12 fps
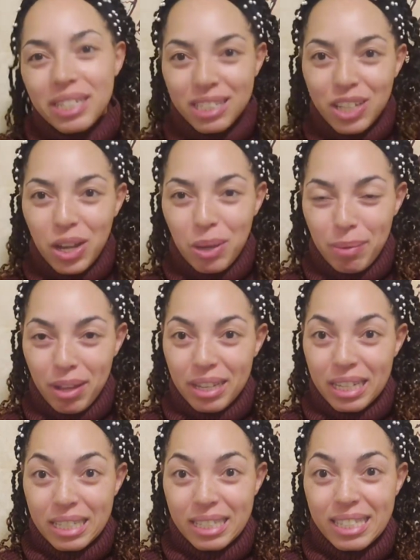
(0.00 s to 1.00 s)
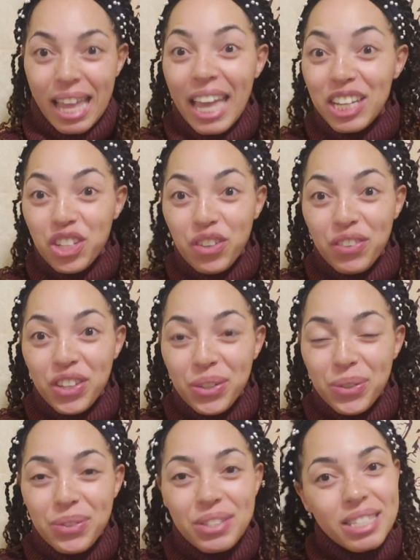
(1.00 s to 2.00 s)
to talk about is
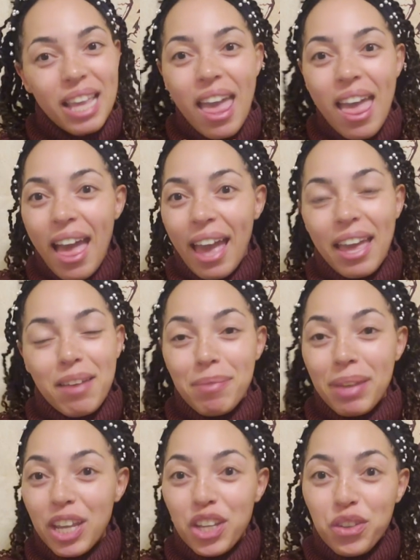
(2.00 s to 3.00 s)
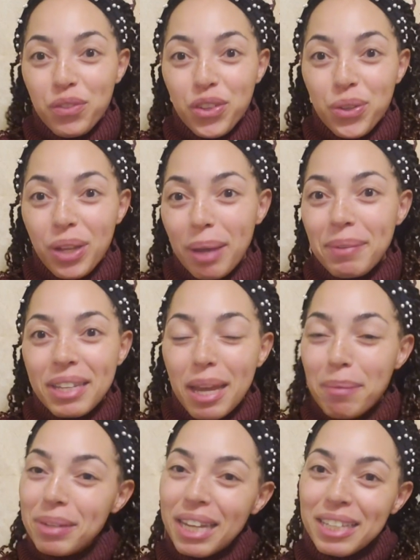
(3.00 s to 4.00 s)
interviews. I have my interview coming
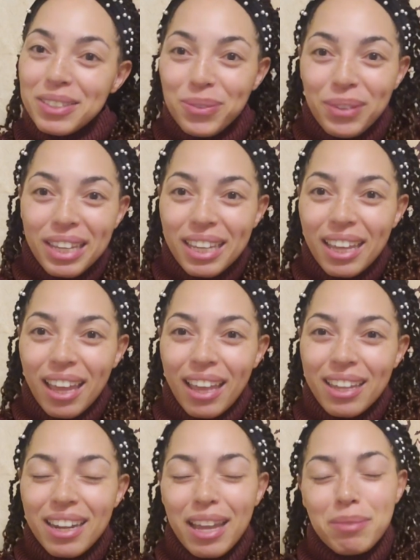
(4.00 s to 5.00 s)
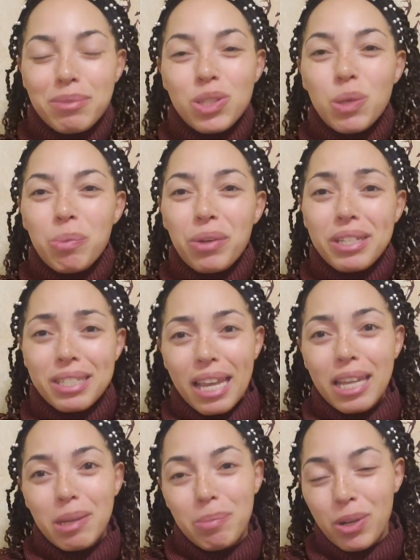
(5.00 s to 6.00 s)
up next week and I'm super
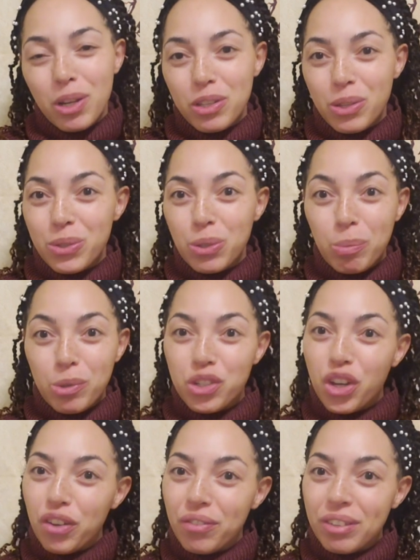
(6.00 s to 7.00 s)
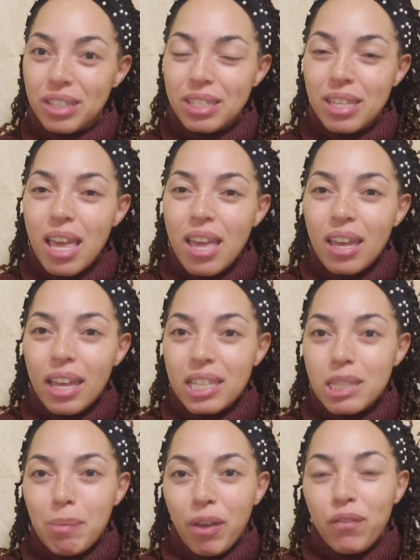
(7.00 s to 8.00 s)
excited but also super nervous.
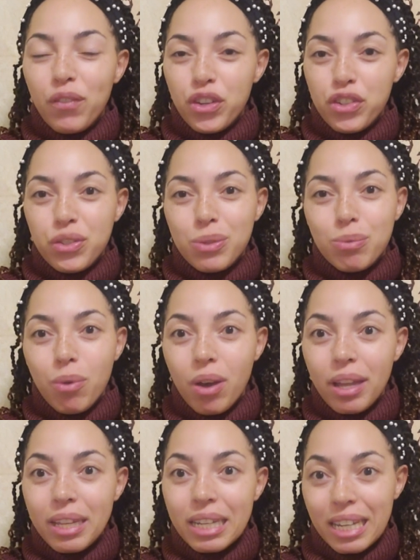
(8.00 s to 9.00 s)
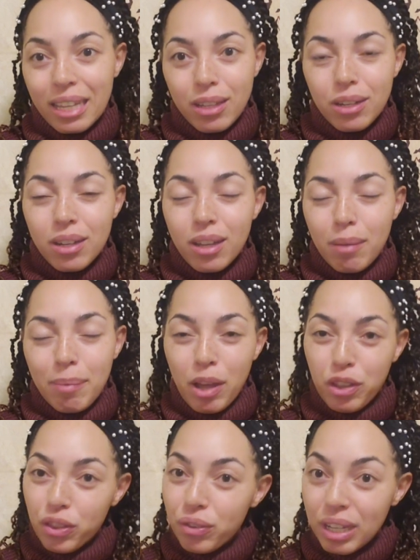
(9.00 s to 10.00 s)
It's my first one in
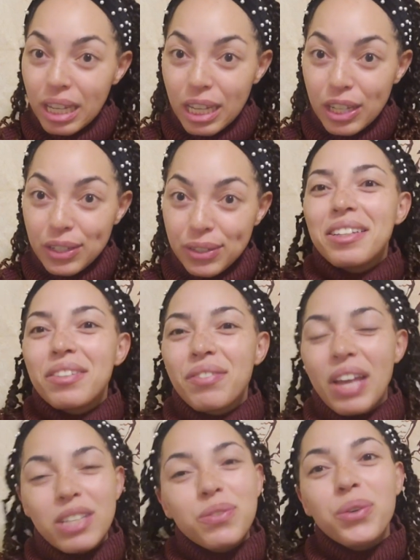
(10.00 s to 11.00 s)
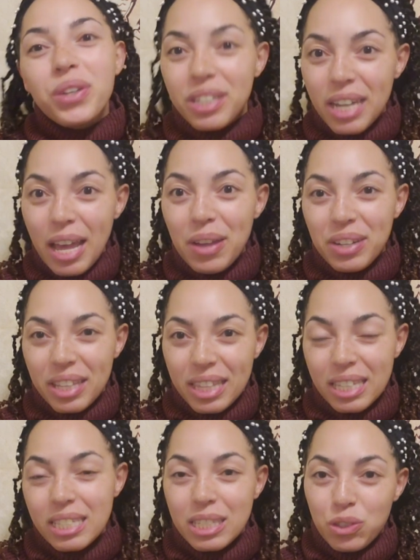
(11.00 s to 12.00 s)
about 3 years. Fast forward now to
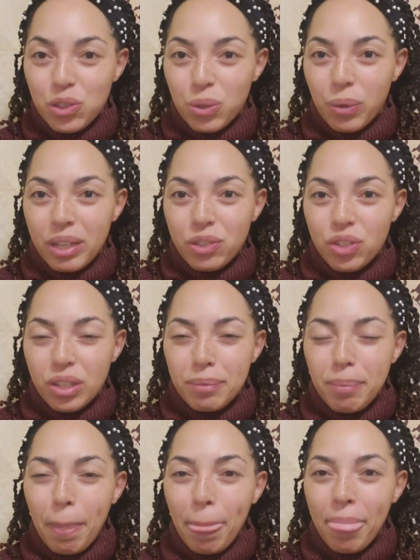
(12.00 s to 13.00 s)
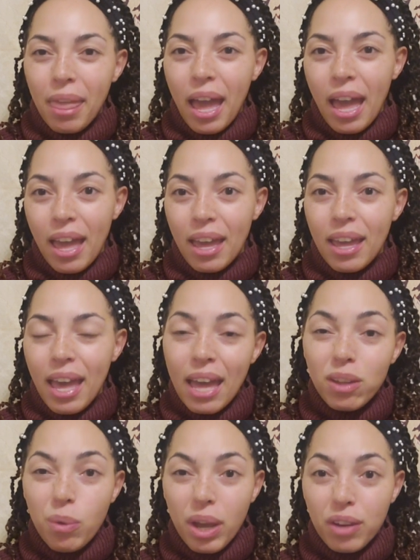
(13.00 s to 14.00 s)
this situation. I
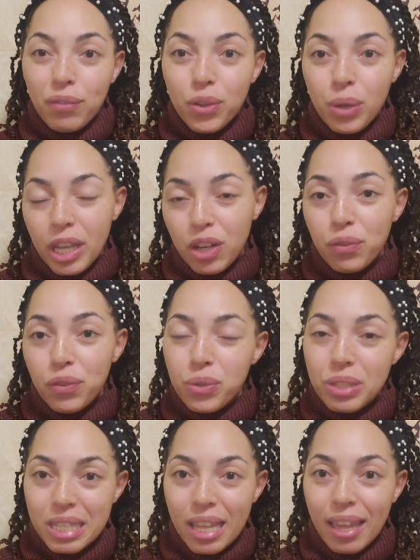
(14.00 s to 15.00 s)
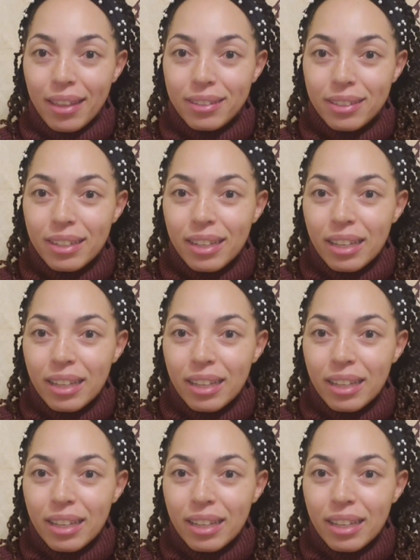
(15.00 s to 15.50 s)
had quite a few interviews then,